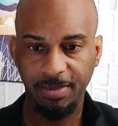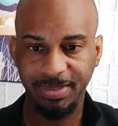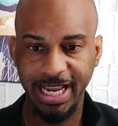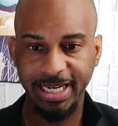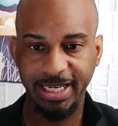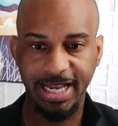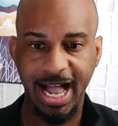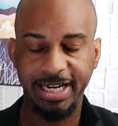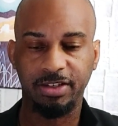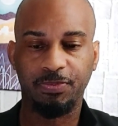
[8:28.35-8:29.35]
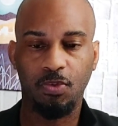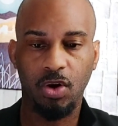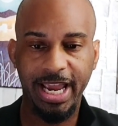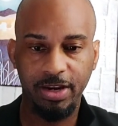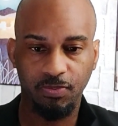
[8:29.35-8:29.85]
updated guidance
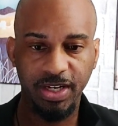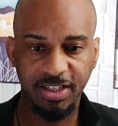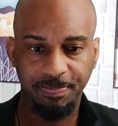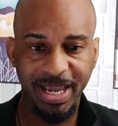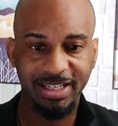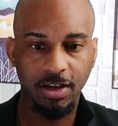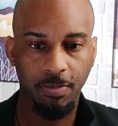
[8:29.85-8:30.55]
for a risk-based